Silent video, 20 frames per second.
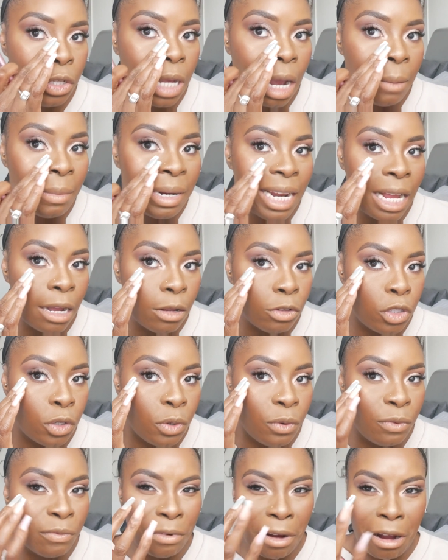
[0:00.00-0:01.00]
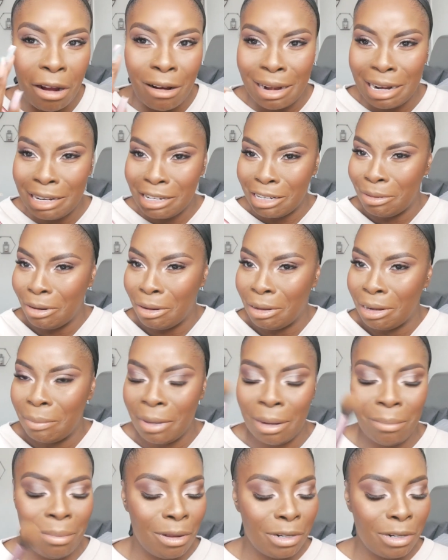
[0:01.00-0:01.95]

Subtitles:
coming down too far and it's just looking a bit